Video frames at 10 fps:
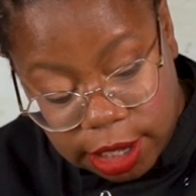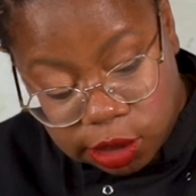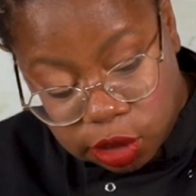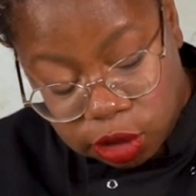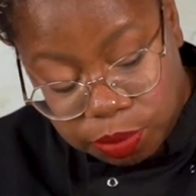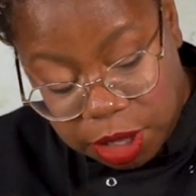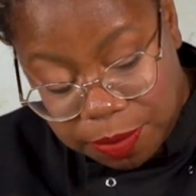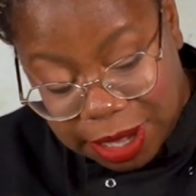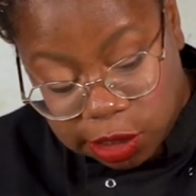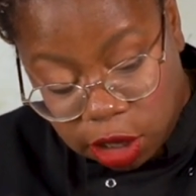need to be
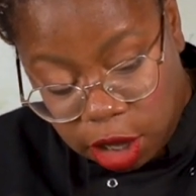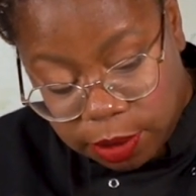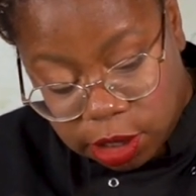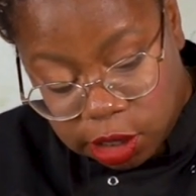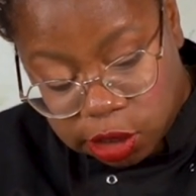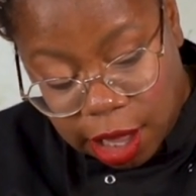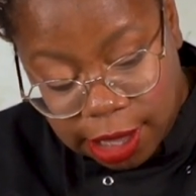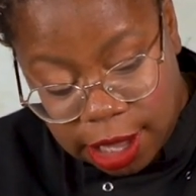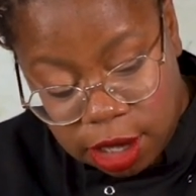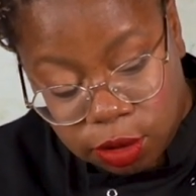better because I
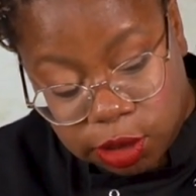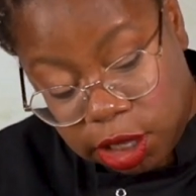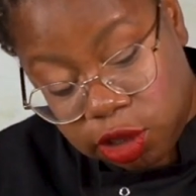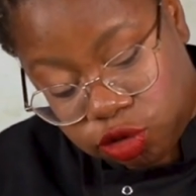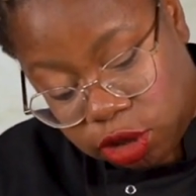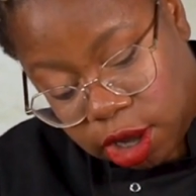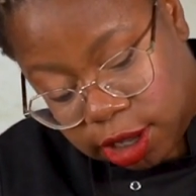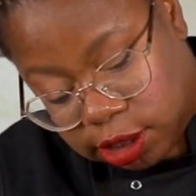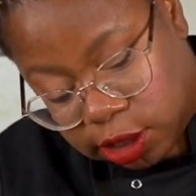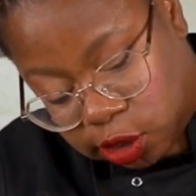cannot teach you
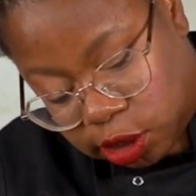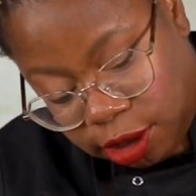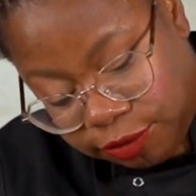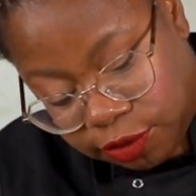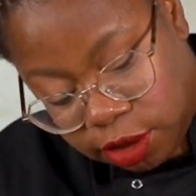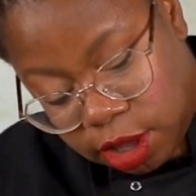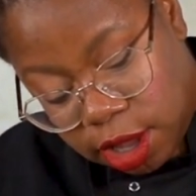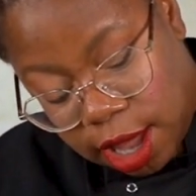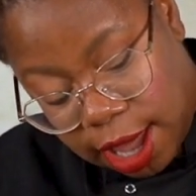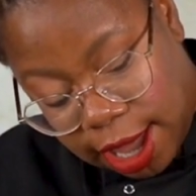guys this stuff
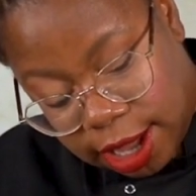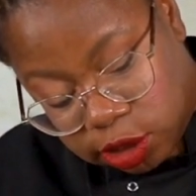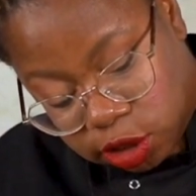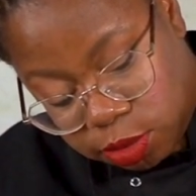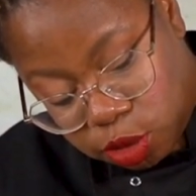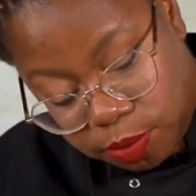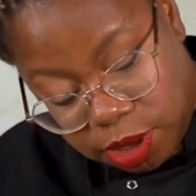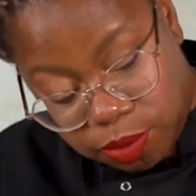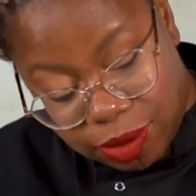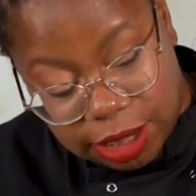and not
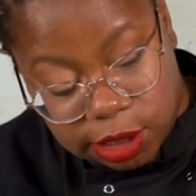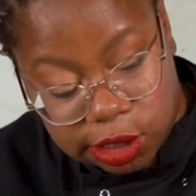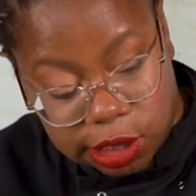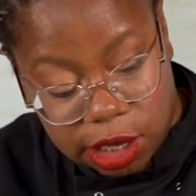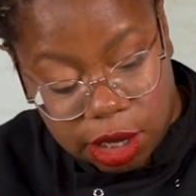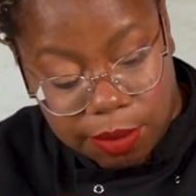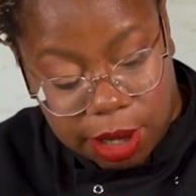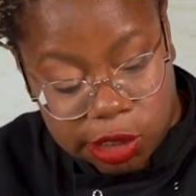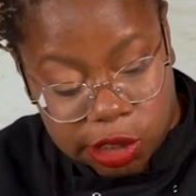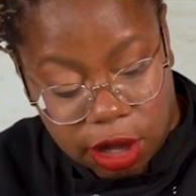be practicing
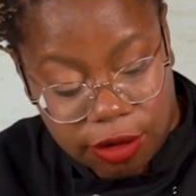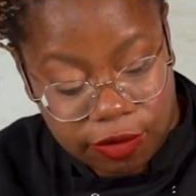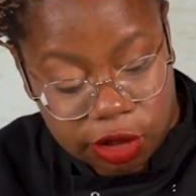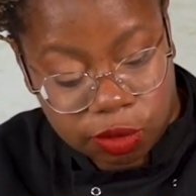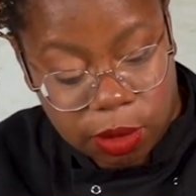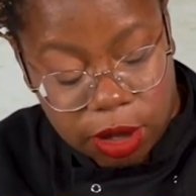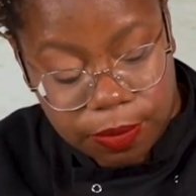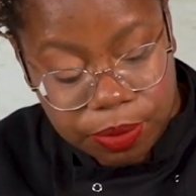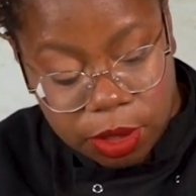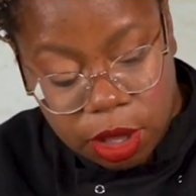myself as well.
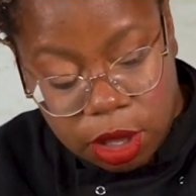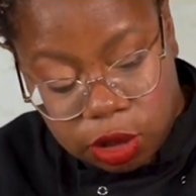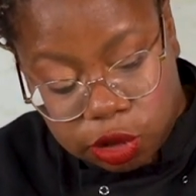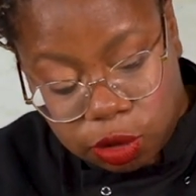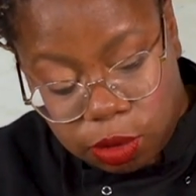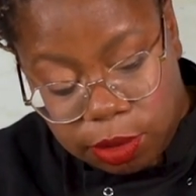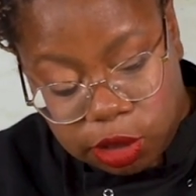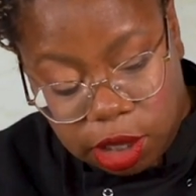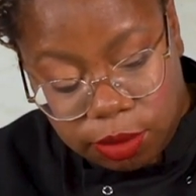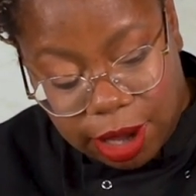So what we're
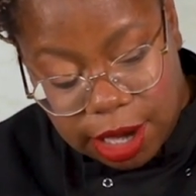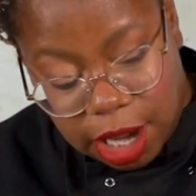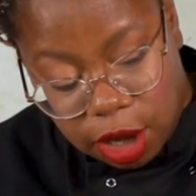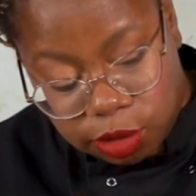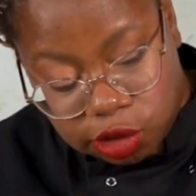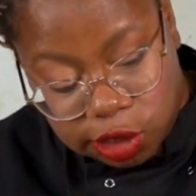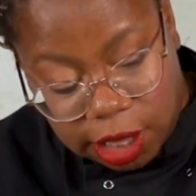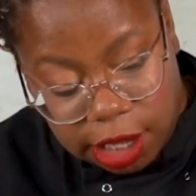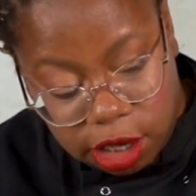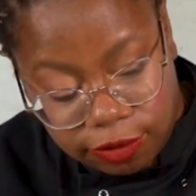doing right now, we're just
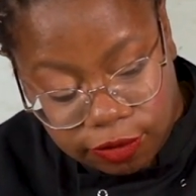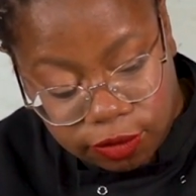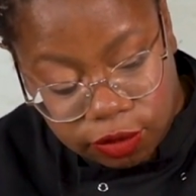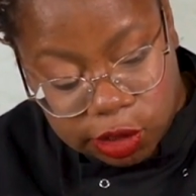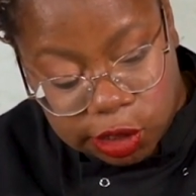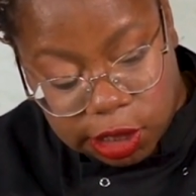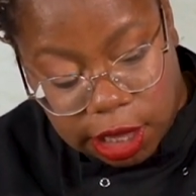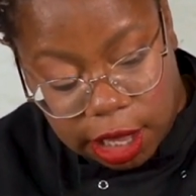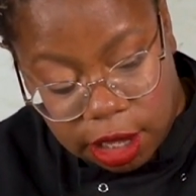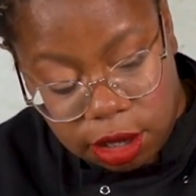taking off all the
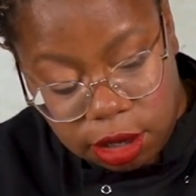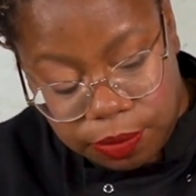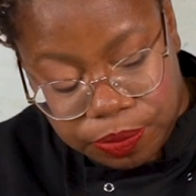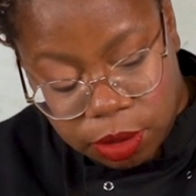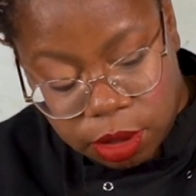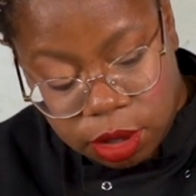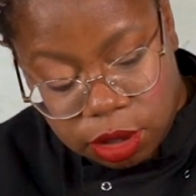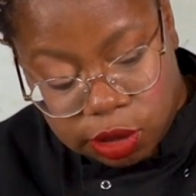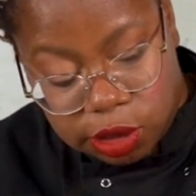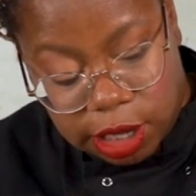skin.
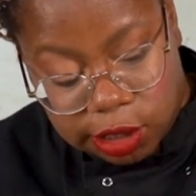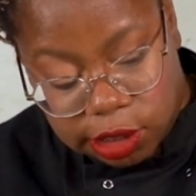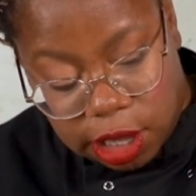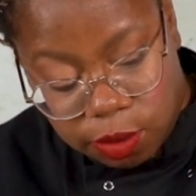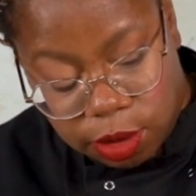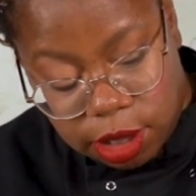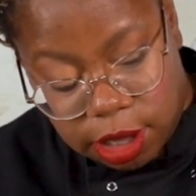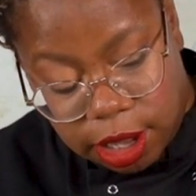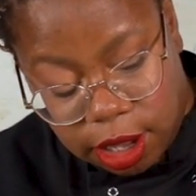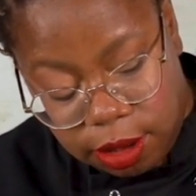So that's that one
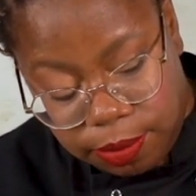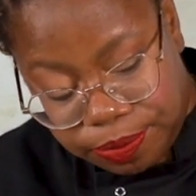there.